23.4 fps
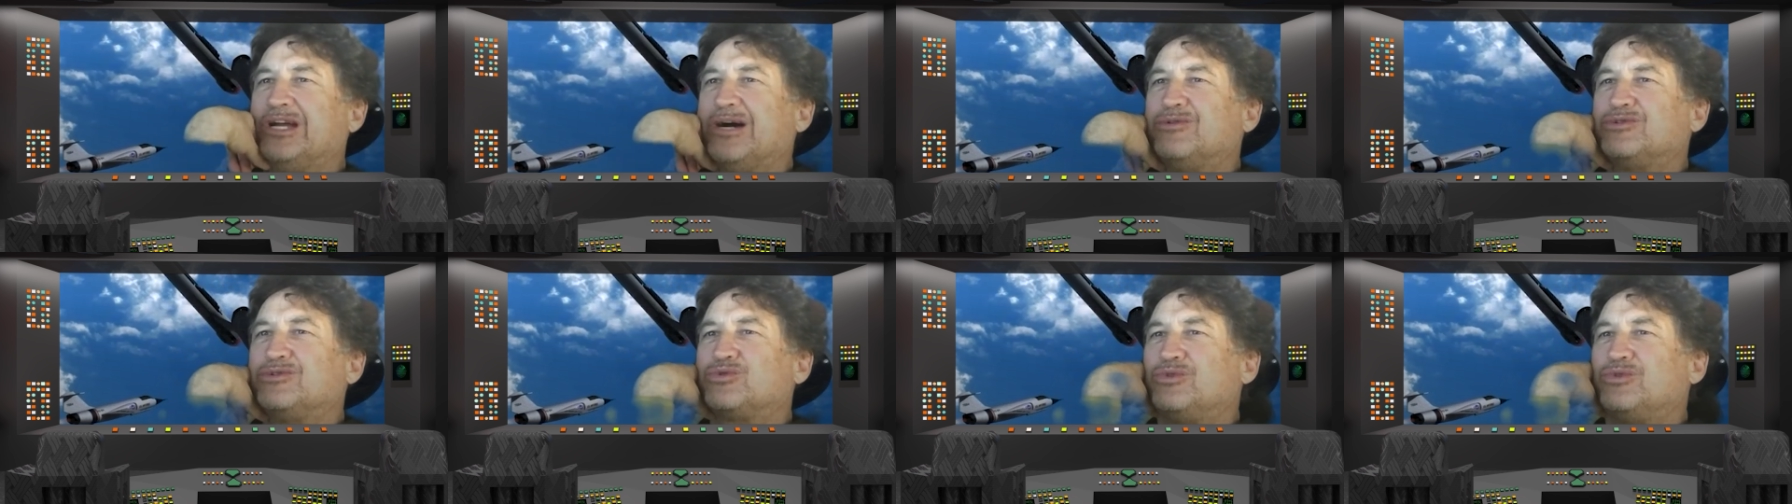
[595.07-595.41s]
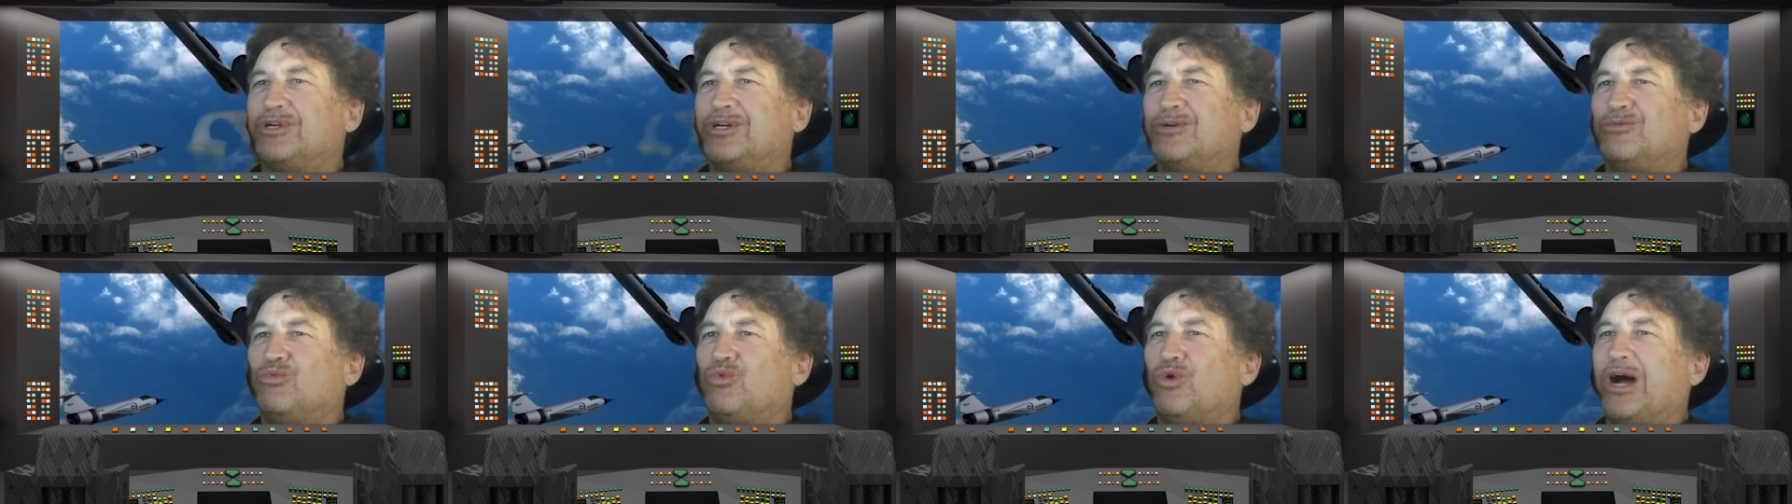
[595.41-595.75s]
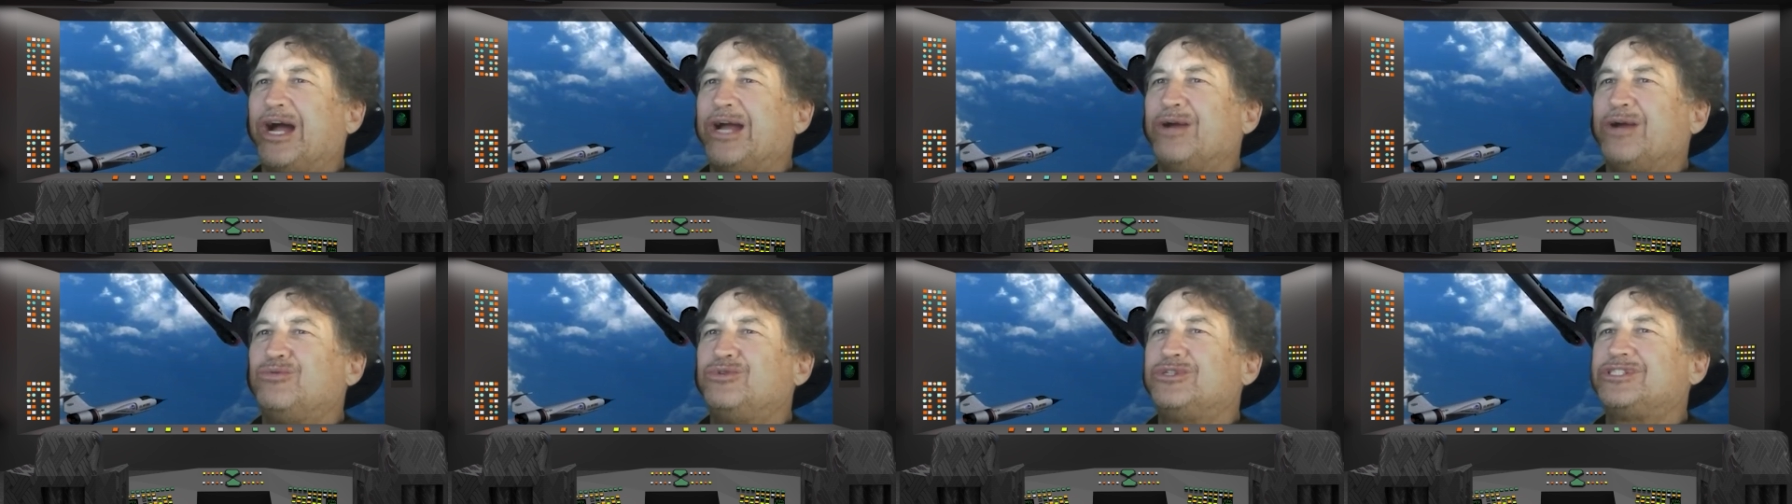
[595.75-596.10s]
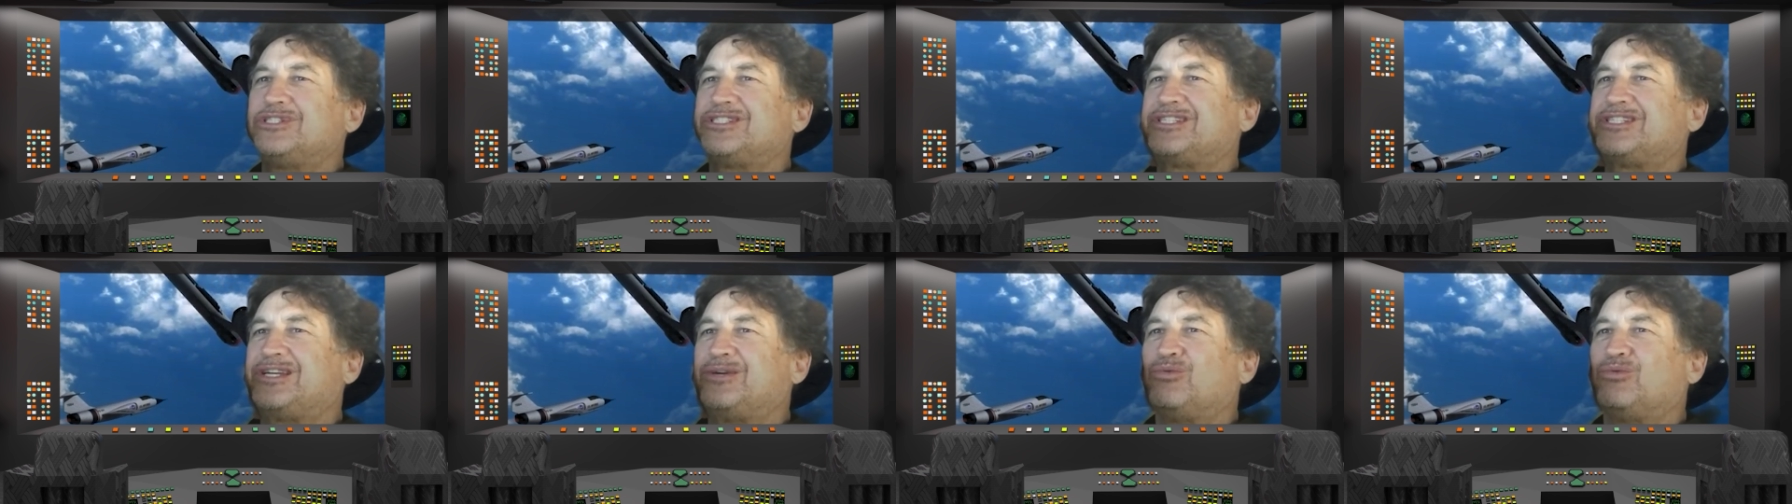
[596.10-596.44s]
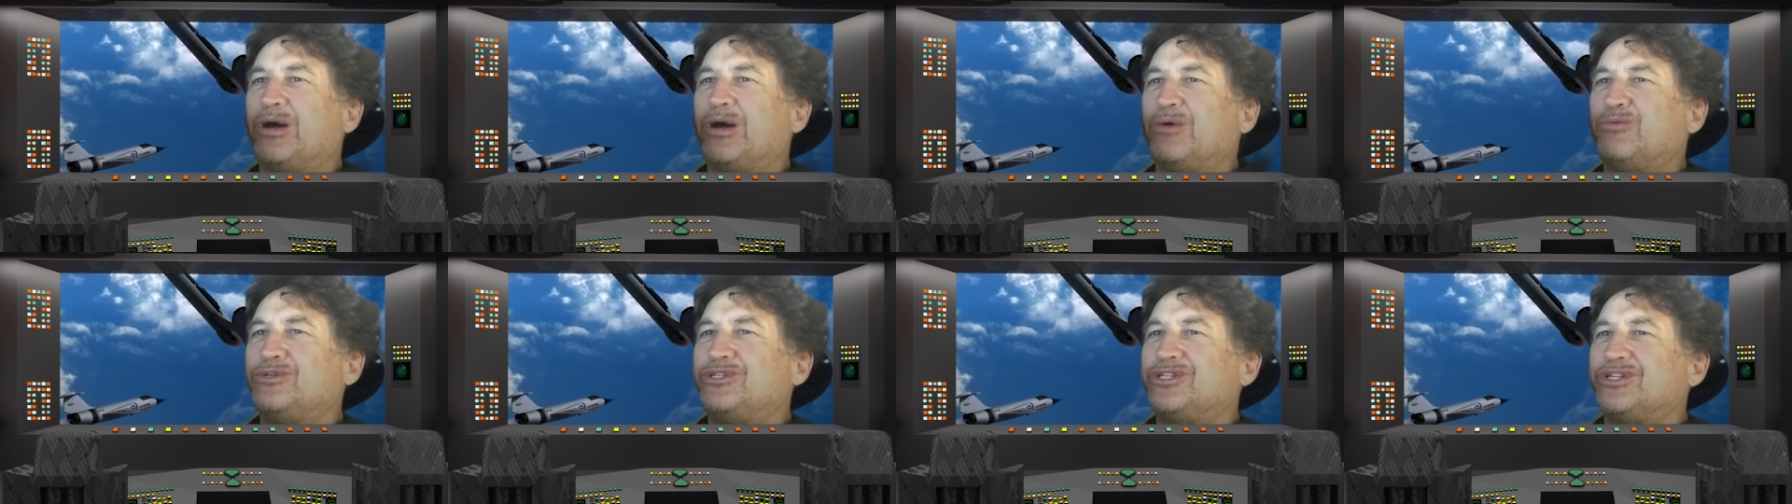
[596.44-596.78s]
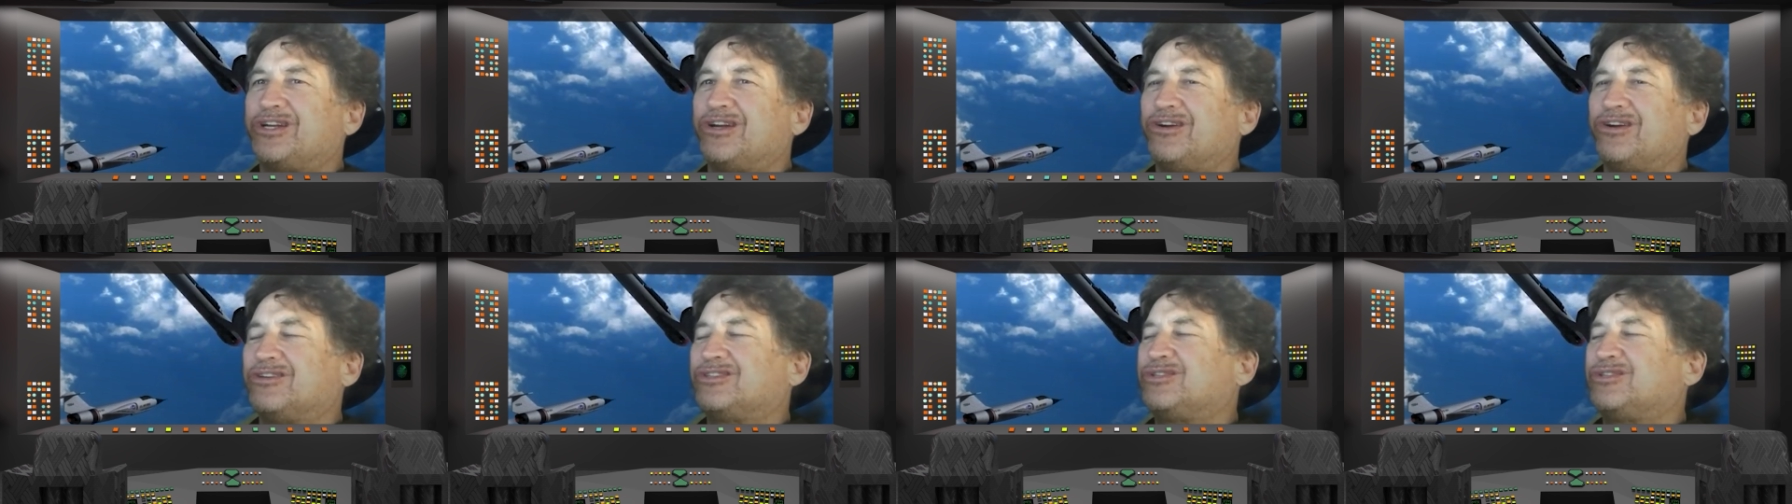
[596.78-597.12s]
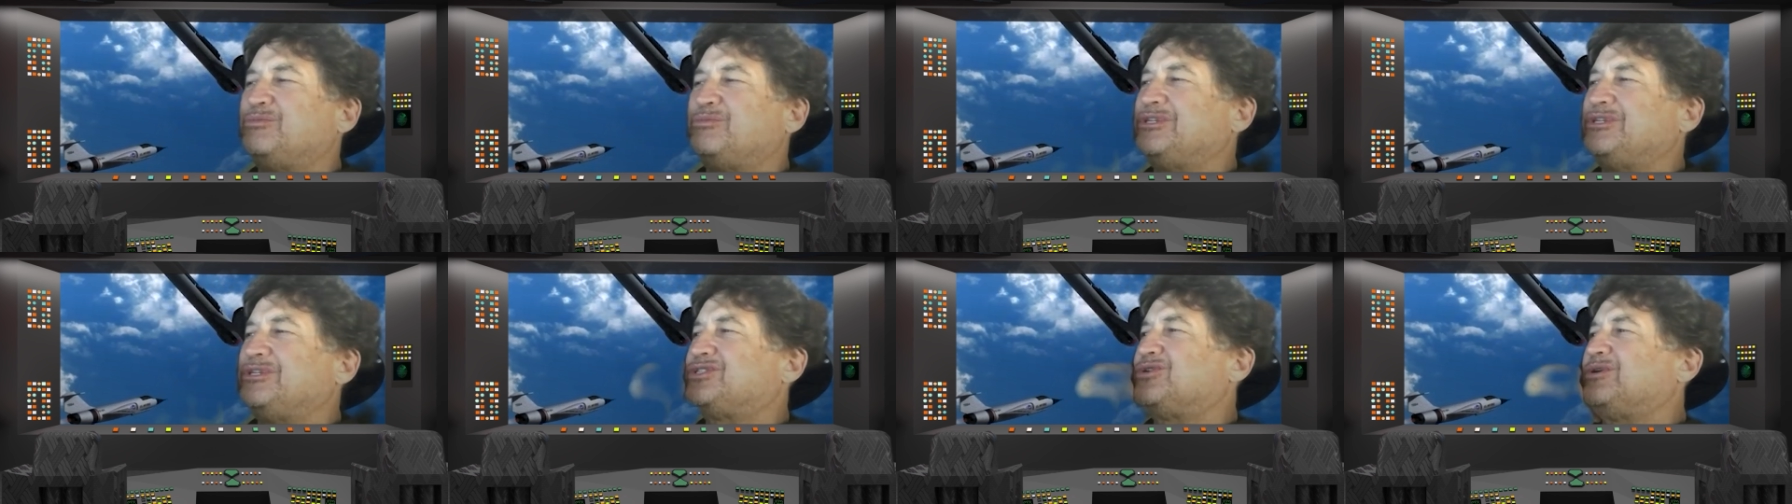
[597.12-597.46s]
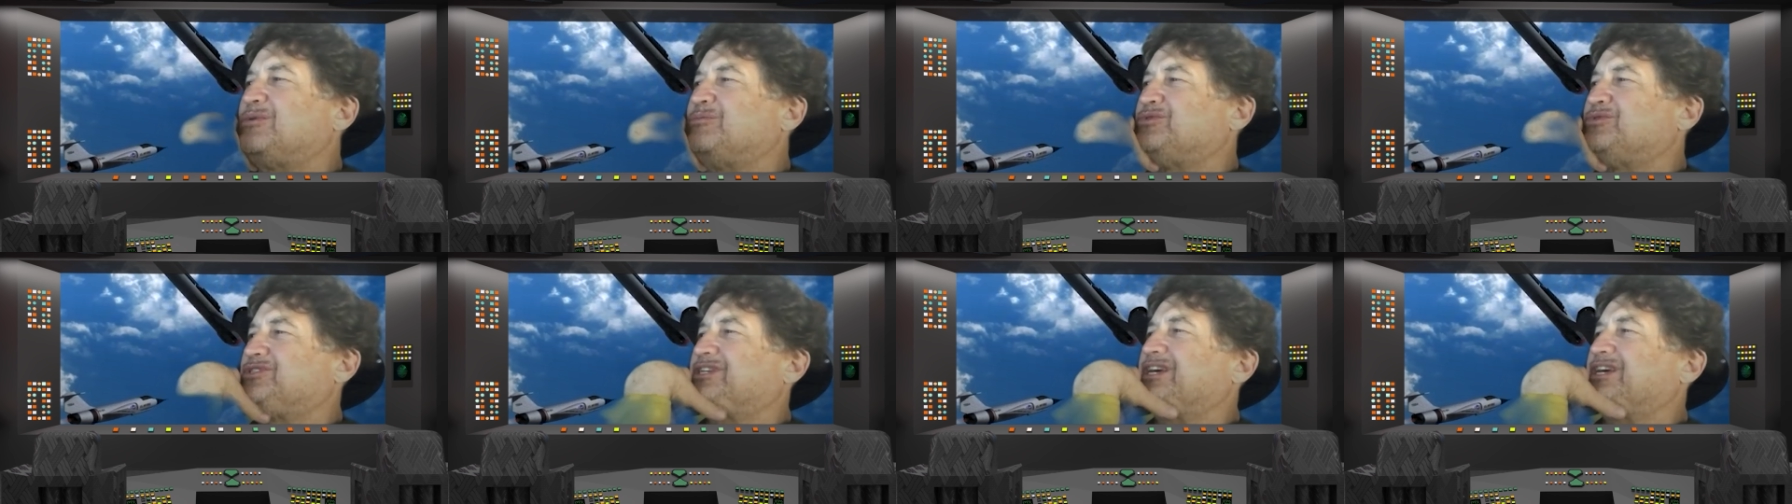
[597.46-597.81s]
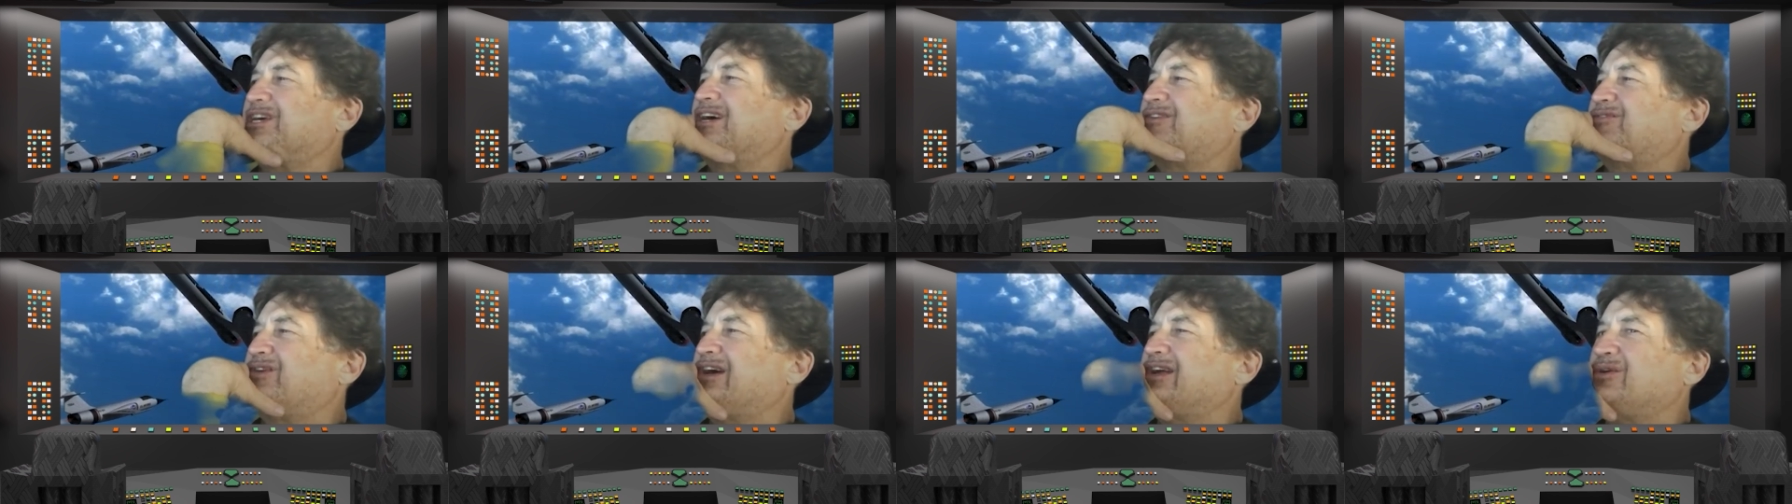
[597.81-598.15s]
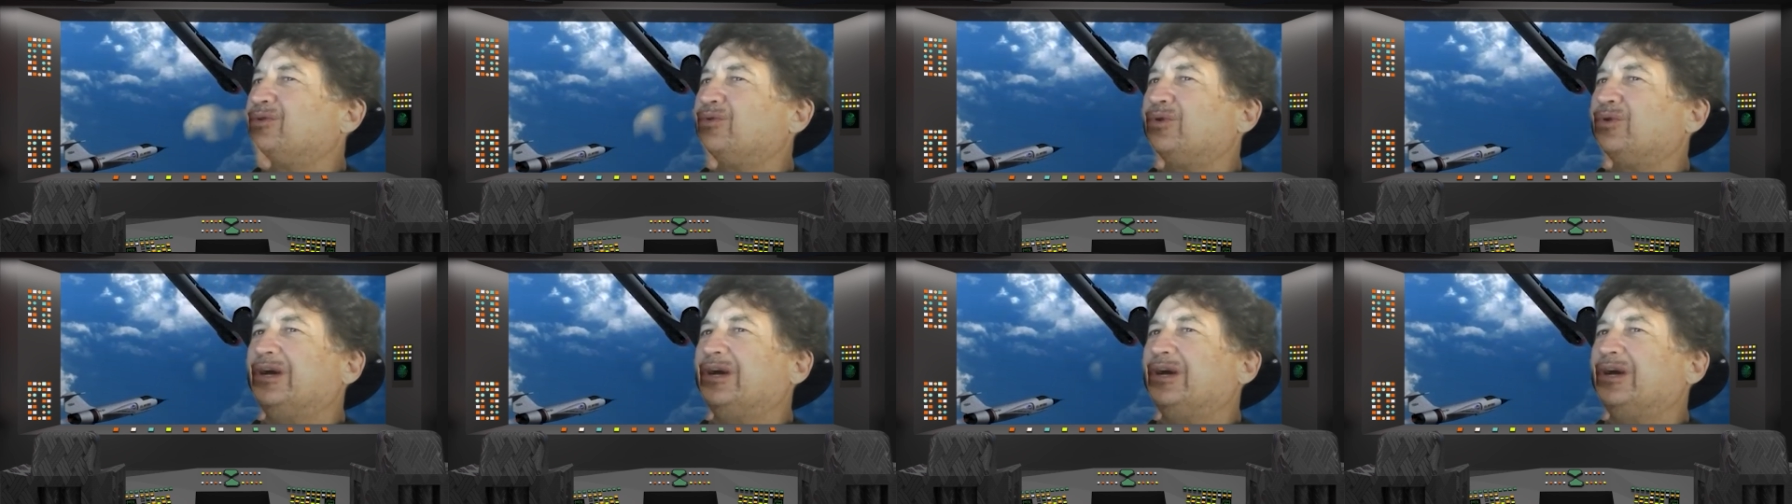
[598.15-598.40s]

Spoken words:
I was wondering why would your character be so upset right away?